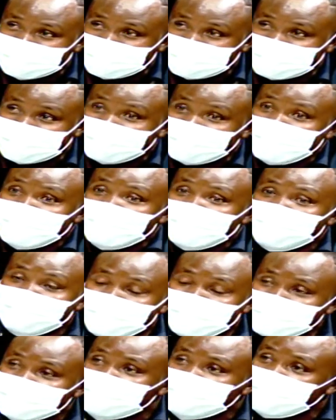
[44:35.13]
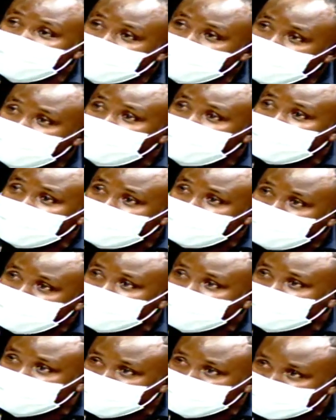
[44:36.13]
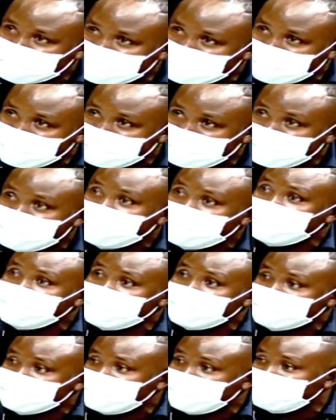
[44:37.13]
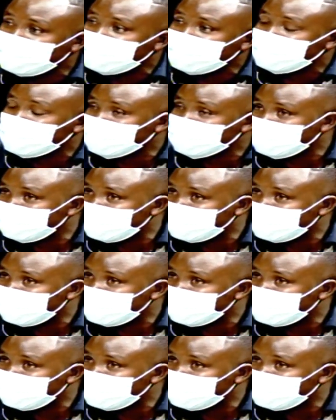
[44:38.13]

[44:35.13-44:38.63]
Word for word: center, must be given a place to stay when they are serving in those